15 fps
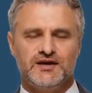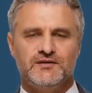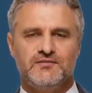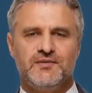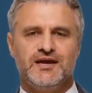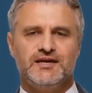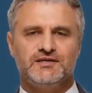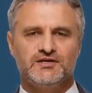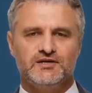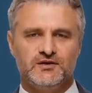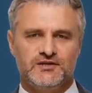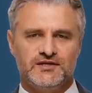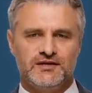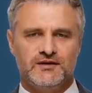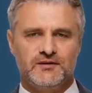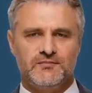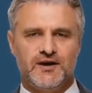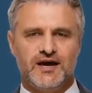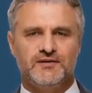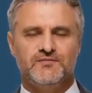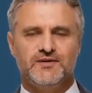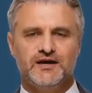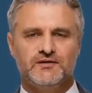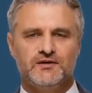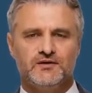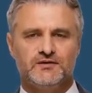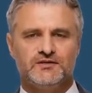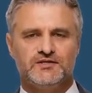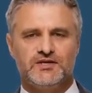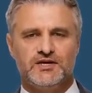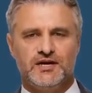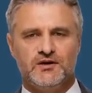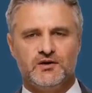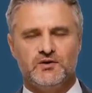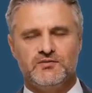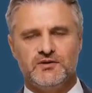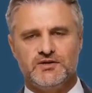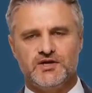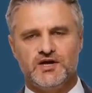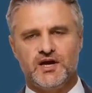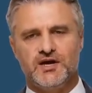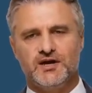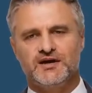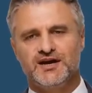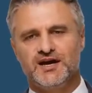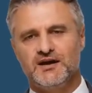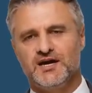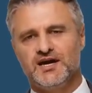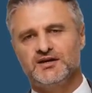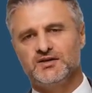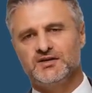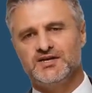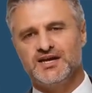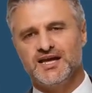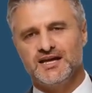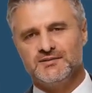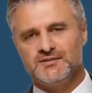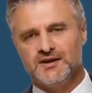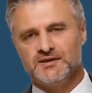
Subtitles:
Managers need to map out who the stakeholders are, understand their